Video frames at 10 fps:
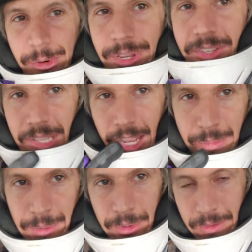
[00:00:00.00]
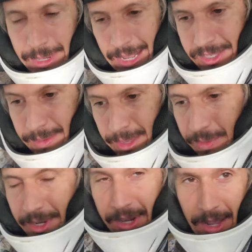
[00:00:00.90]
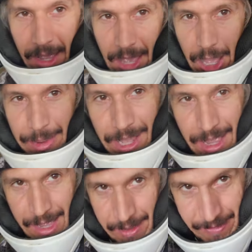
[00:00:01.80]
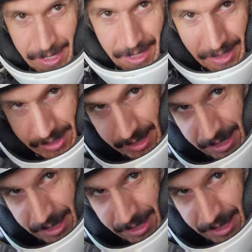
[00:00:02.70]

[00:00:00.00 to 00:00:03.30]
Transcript: helmet because a lot of people have been asking me what helmet I have. It is